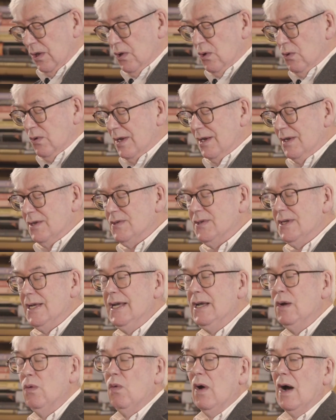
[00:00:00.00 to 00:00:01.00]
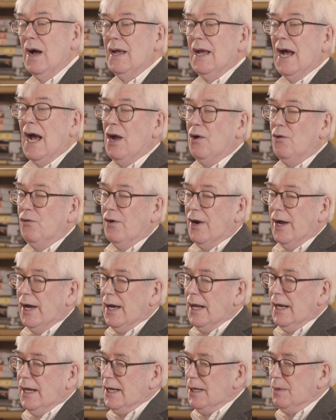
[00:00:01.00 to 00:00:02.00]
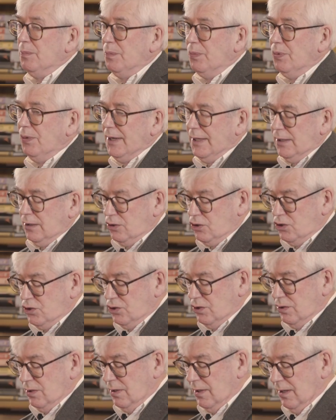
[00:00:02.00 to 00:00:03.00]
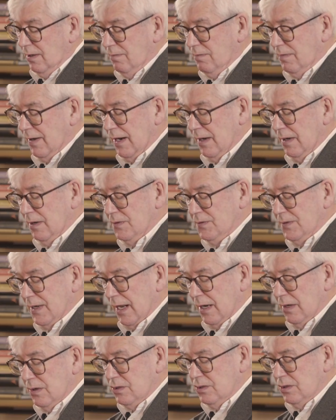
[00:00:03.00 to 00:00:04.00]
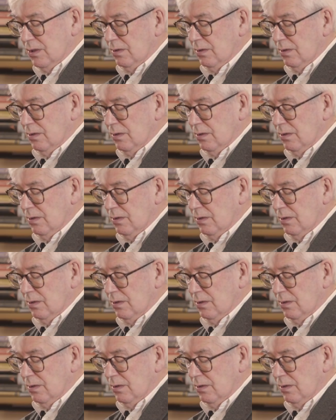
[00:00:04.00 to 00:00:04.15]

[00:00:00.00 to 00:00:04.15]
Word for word: You can see why I rarely preach, dear friends, can't